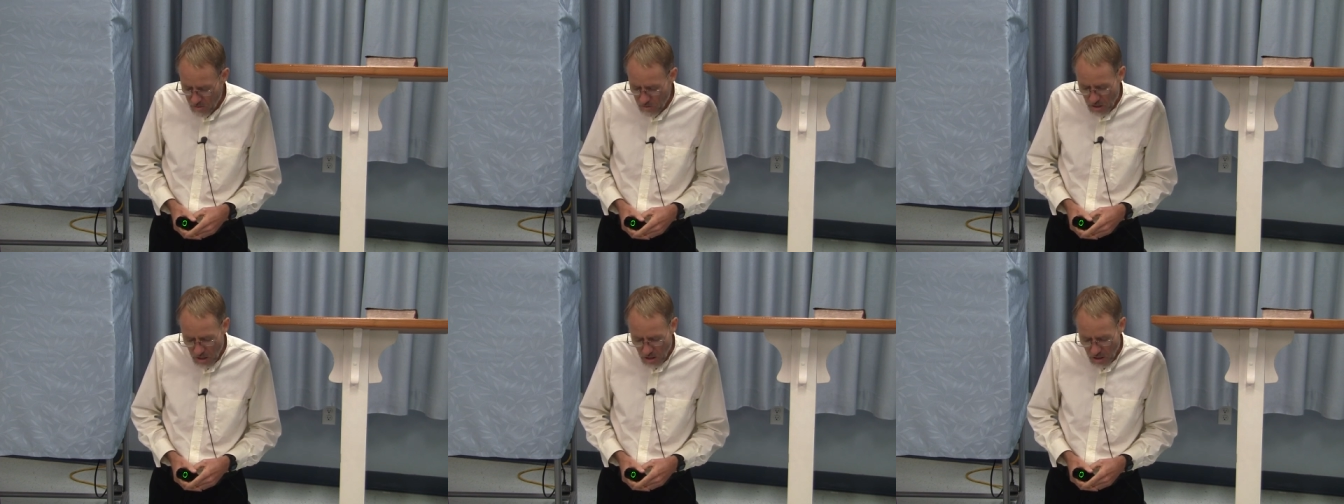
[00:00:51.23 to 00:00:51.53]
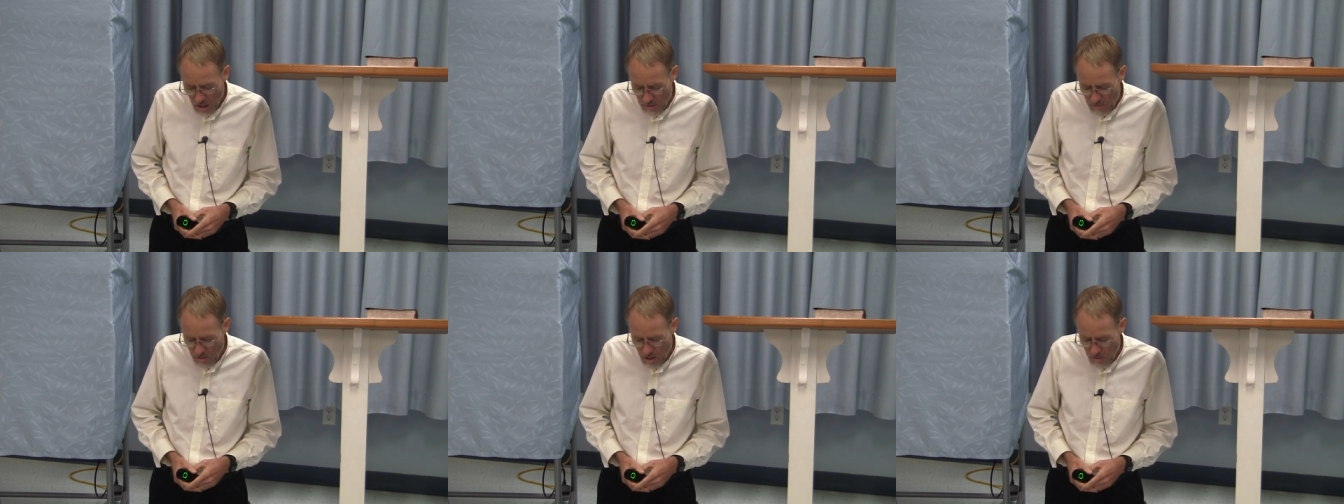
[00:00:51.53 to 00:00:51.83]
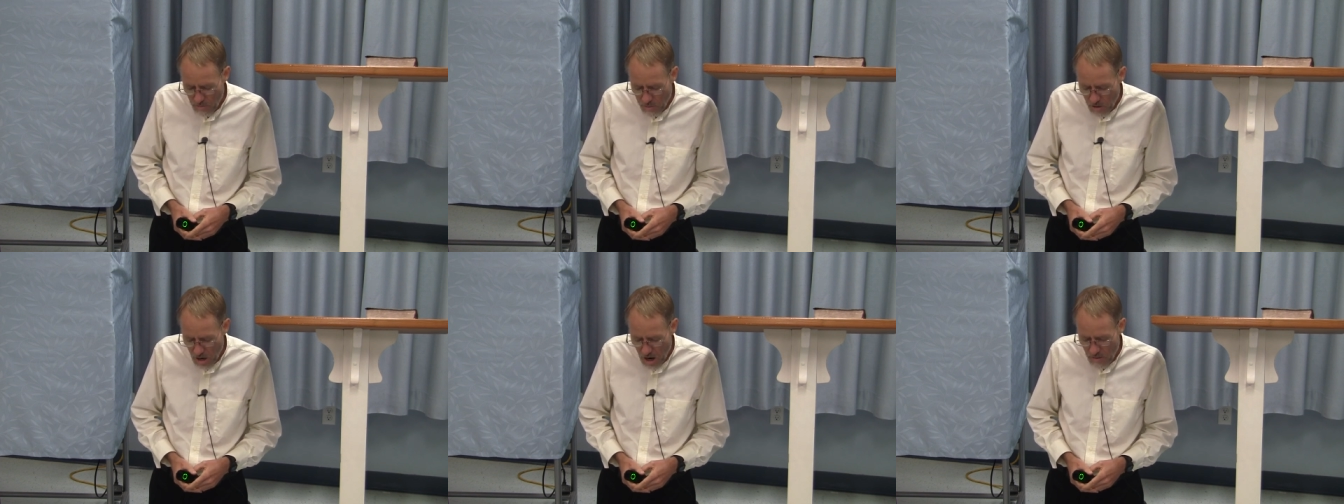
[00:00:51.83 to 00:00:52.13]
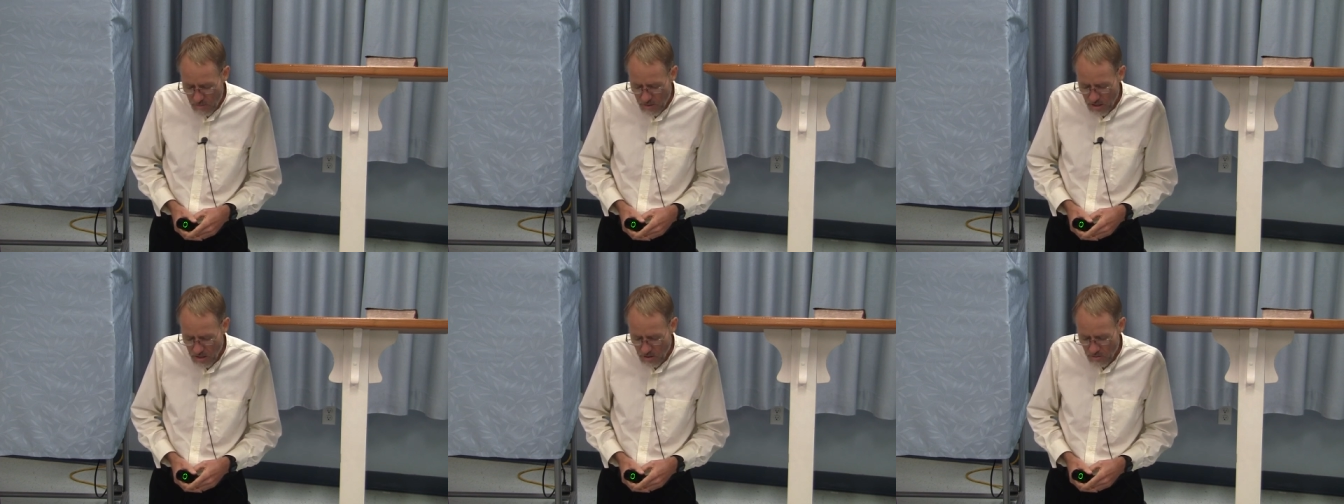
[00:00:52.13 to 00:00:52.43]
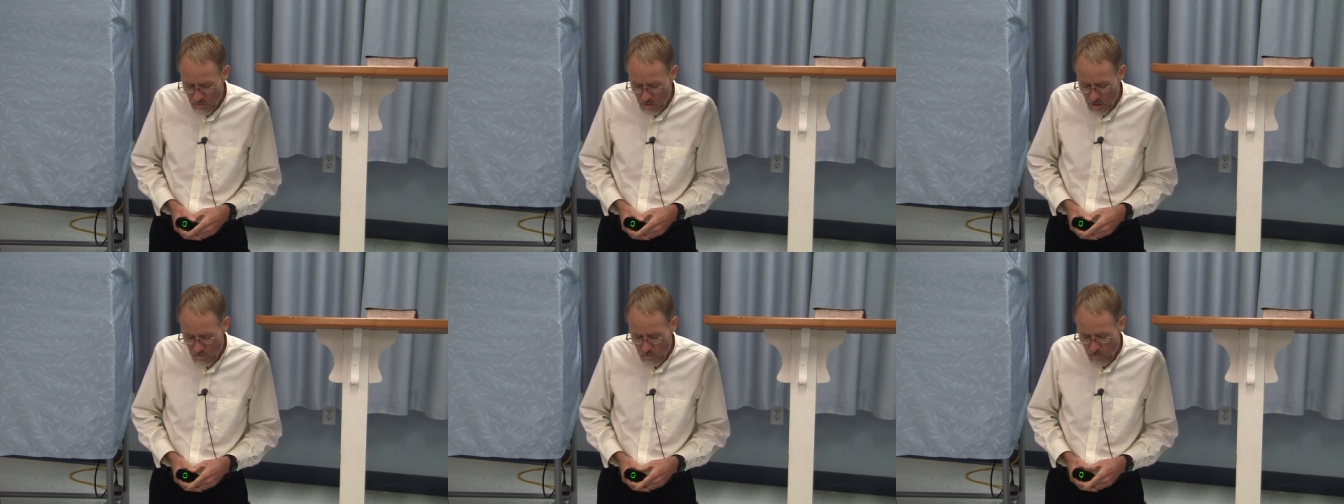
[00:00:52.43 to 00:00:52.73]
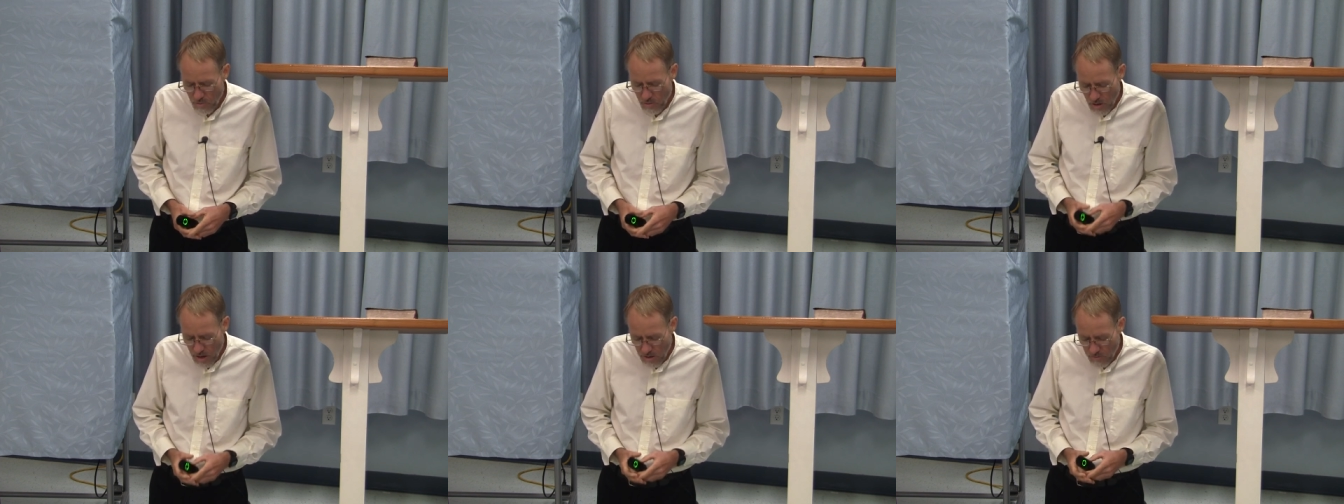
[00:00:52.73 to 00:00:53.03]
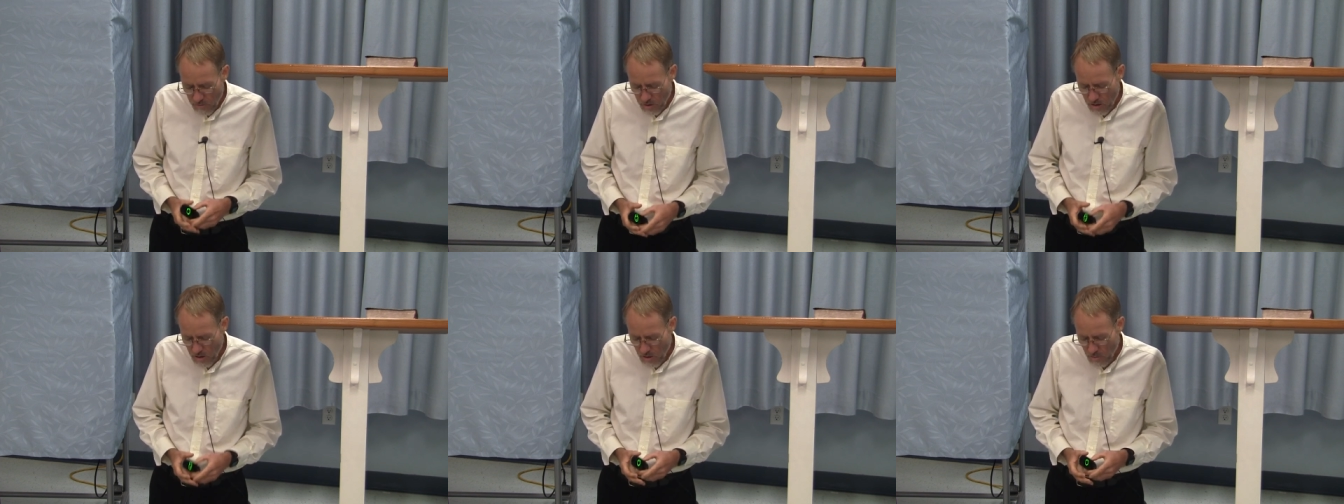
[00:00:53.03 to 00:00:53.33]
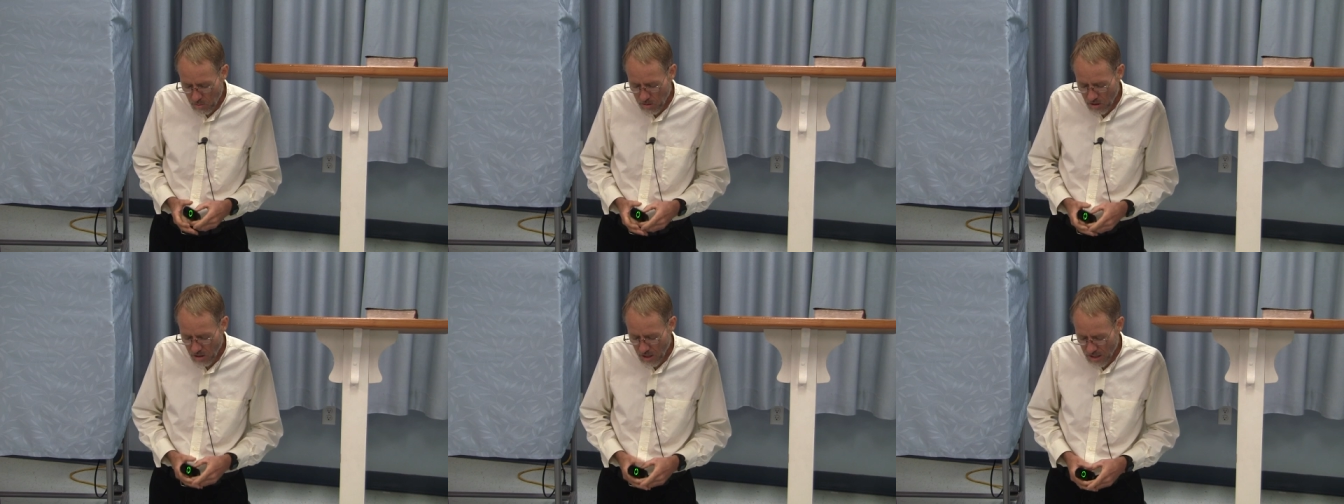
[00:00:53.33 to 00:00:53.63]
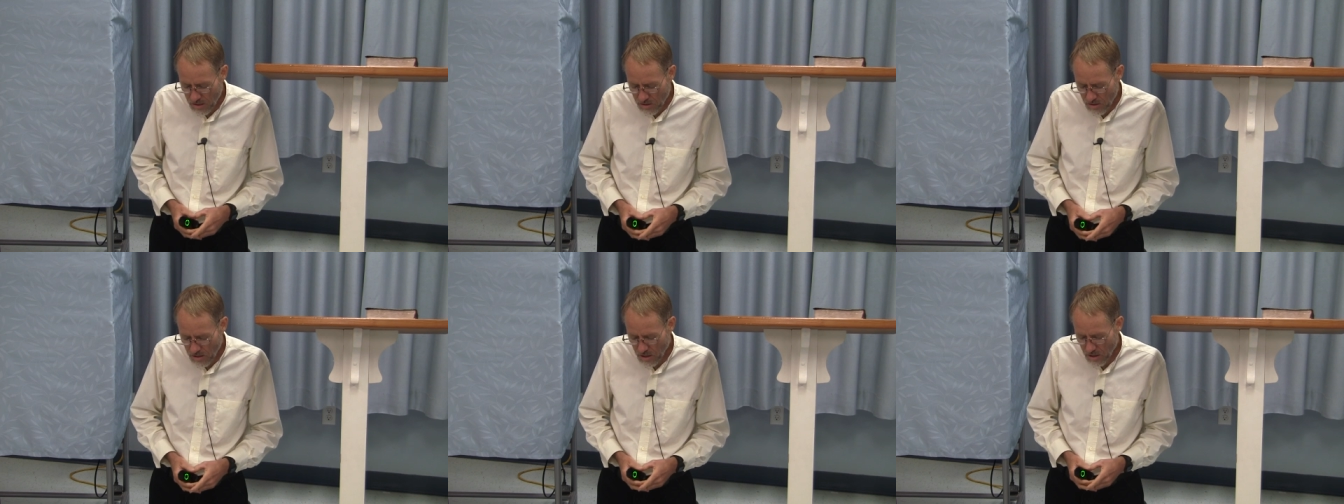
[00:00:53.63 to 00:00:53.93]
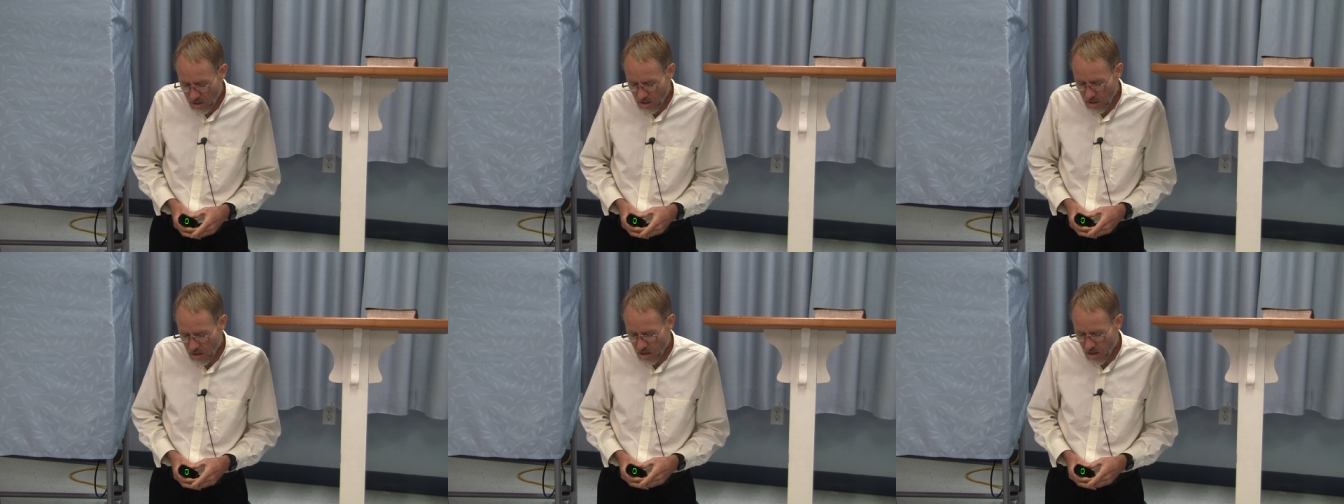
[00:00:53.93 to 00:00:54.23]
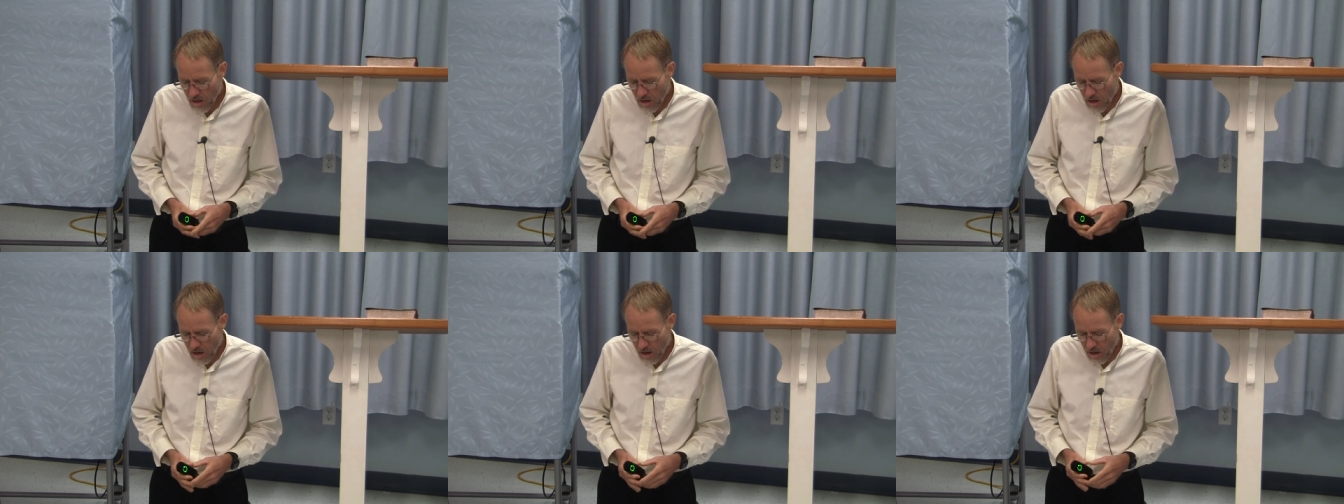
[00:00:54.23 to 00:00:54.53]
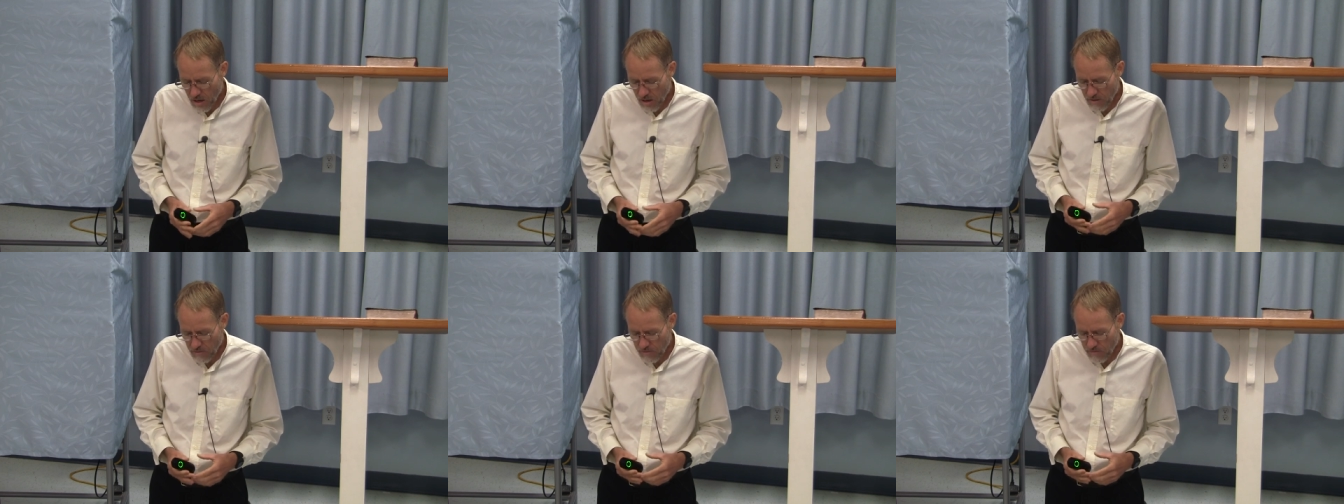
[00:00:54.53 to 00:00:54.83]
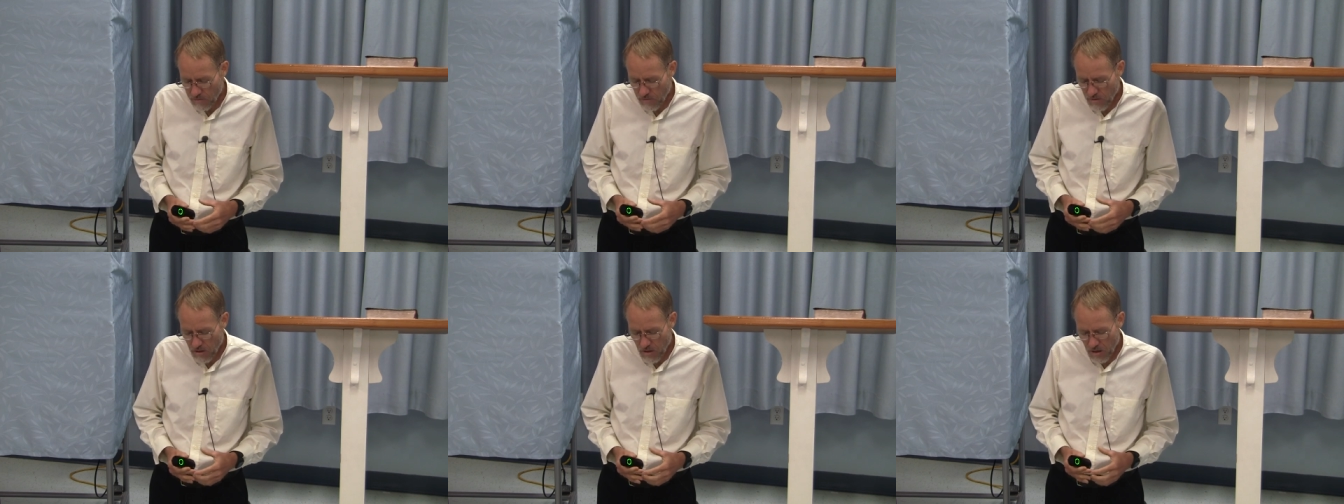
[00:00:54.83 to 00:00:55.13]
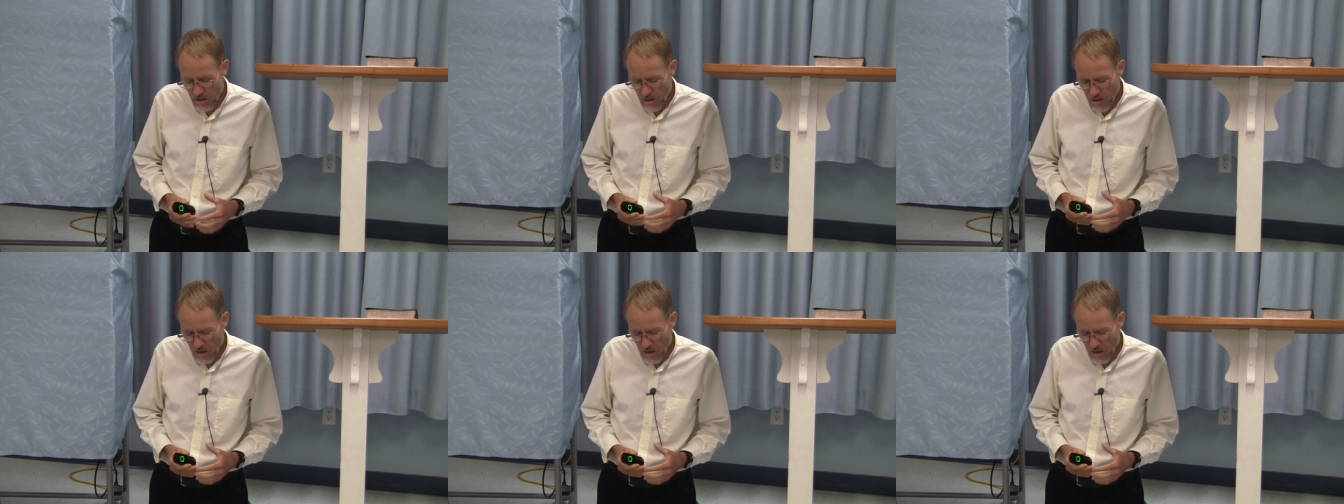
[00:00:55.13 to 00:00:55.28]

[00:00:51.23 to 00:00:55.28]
we claim that promise and we pray for your blessing of,